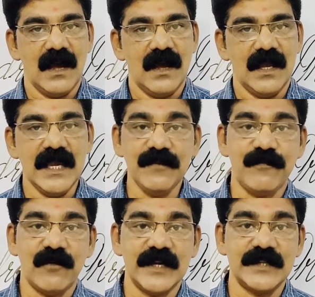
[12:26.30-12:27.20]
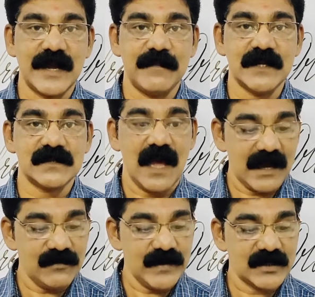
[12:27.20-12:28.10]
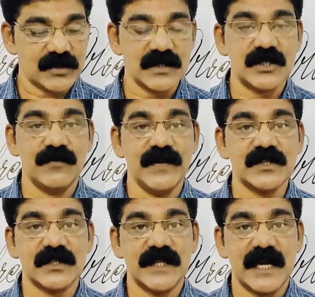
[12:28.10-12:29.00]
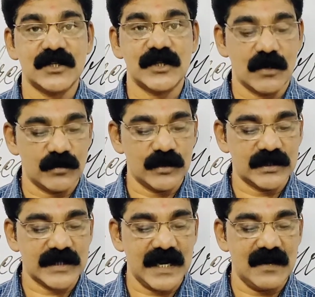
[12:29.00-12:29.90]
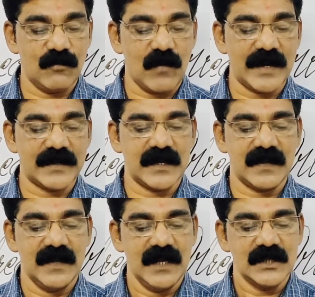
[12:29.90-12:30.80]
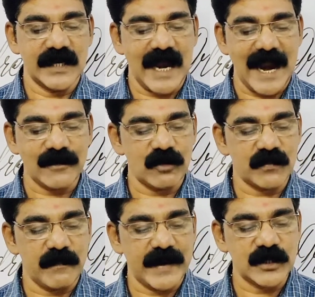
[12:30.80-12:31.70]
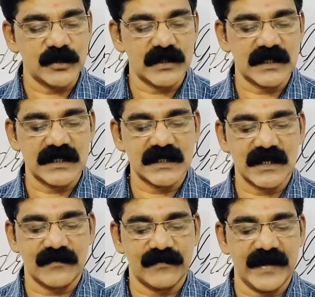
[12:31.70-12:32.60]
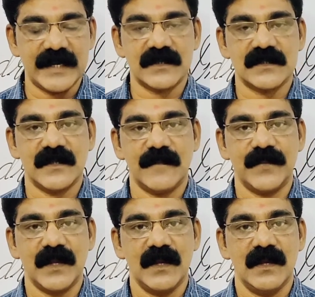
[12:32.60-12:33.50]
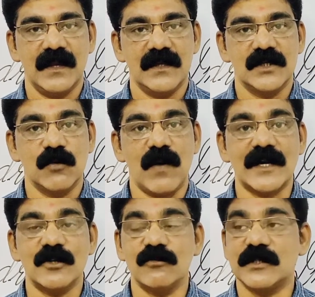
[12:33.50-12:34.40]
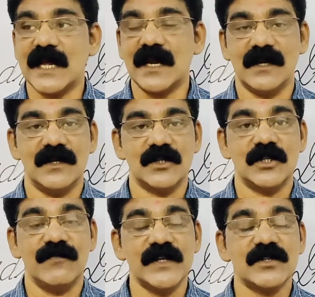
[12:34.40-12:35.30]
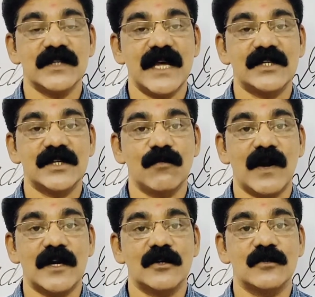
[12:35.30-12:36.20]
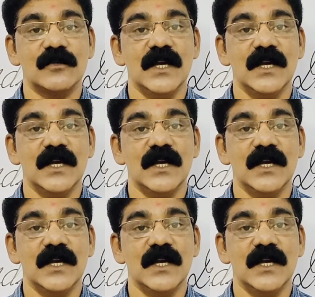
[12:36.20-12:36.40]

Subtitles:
If only that means she wished that she could tell Wanda she had not meant to hurt her feelings. She wanted to tell, she wished that she wanted to